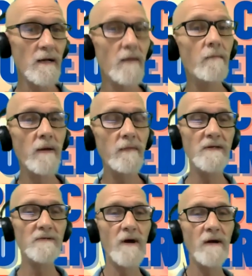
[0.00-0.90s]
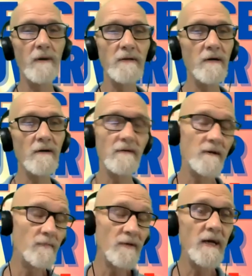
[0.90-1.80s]
maybe he's right about the other
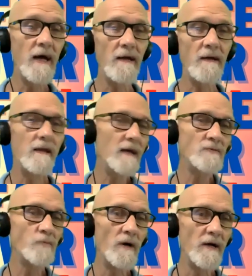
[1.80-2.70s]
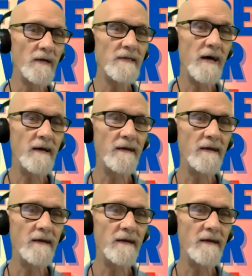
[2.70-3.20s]
thing. But again, that's 1 out of 10.